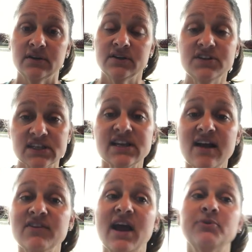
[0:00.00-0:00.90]
Does it
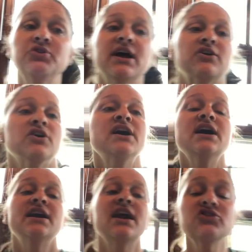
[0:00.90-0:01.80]
have a capital letter?
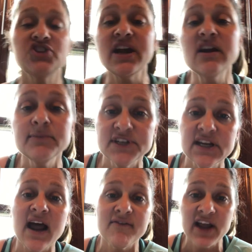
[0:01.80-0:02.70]
Now, Jacob did
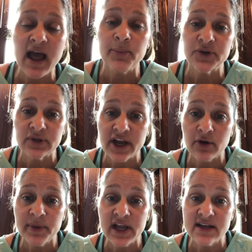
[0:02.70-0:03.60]
have a capital letter
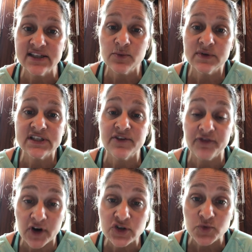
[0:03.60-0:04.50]
because it was the
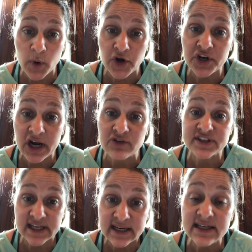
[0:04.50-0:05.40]
first word in our
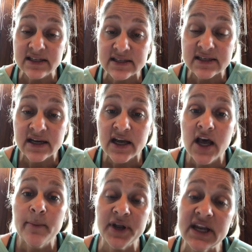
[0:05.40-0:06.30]
sentence.
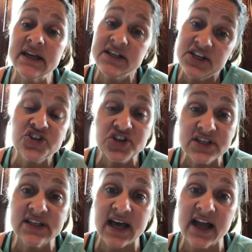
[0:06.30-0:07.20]
But in addition
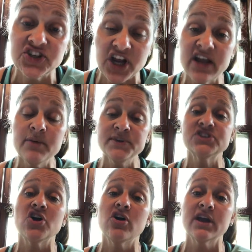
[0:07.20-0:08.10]
to that, Jacob is
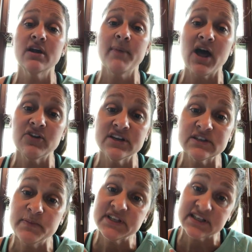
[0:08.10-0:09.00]
talking about a
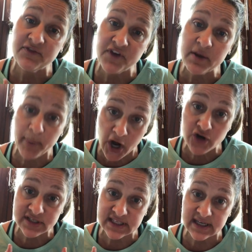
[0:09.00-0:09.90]
specific
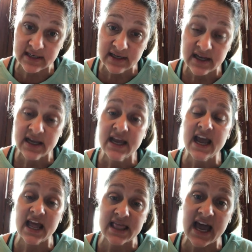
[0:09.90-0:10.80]
person,
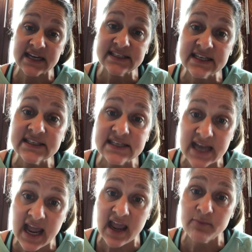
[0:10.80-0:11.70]
and that is his
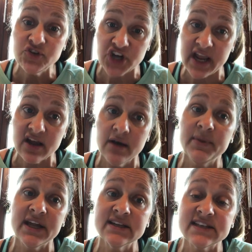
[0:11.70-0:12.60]
name, Jacob.
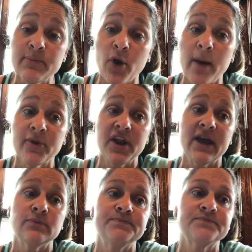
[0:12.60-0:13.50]
It is a proper
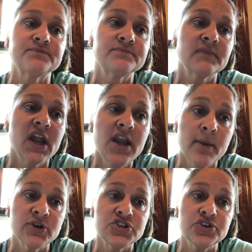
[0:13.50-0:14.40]
noun.
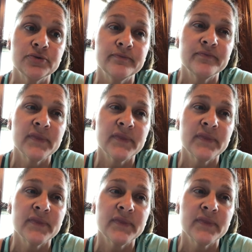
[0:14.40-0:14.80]
Number 2,